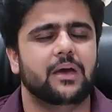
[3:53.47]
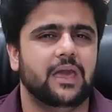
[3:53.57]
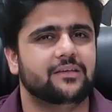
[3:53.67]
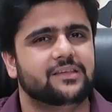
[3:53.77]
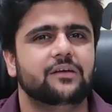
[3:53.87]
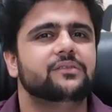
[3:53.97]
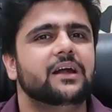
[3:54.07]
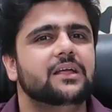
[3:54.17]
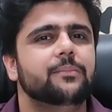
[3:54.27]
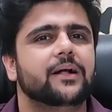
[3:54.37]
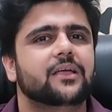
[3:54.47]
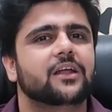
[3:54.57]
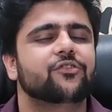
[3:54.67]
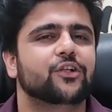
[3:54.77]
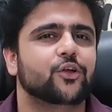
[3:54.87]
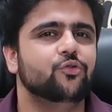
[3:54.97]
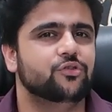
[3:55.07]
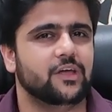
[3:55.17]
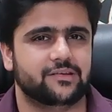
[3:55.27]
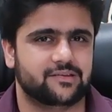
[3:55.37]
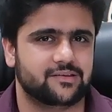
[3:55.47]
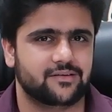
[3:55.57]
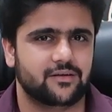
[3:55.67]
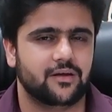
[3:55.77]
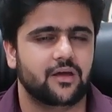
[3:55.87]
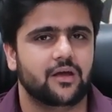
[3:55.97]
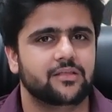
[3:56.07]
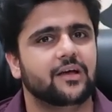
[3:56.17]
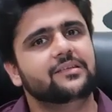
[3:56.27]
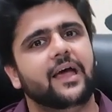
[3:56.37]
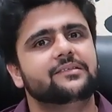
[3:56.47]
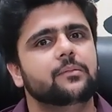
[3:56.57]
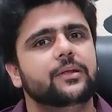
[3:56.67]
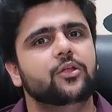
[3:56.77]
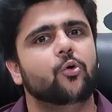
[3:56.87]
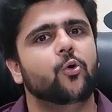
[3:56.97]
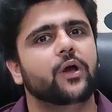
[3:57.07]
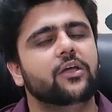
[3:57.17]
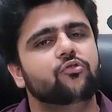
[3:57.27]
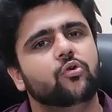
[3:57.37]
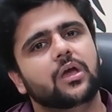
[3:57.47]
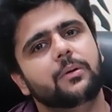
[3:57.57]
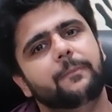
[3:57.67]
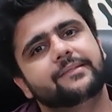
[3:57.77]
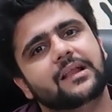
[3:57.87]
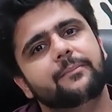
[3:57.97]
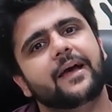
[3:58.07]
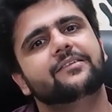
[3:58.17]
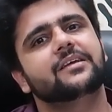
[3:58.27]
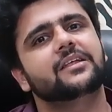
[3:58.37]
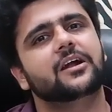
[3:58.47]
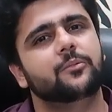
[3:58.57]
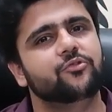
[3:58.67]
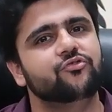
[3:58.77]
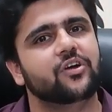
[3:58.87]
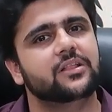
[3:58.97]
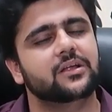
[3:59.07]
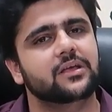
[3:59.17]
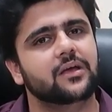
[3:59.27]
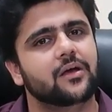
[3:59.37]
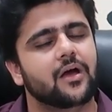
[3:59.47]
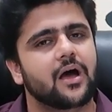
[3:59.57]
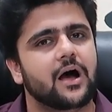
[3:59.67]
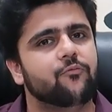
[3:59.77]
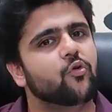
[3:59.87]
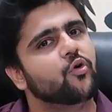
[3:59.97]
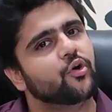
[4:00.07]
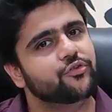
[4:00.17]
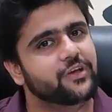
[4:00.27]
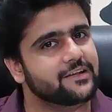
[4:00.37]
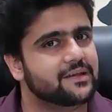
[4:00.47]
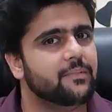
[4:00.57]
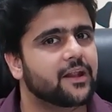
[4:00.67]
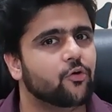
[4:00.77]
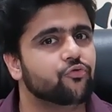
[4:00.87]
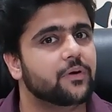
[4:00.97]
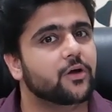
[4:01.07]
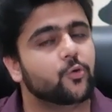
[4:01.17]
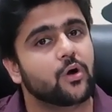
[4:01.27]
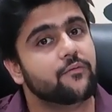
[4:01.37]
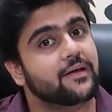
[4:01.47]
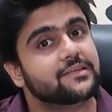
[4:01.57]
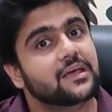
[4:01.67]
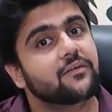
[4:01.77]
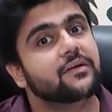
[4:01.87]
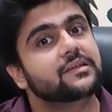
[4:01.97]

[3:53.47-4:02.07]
I will talk about one safe side. There will be 10 people who wanted admission in the last batch. As soon as I make the announcement, they will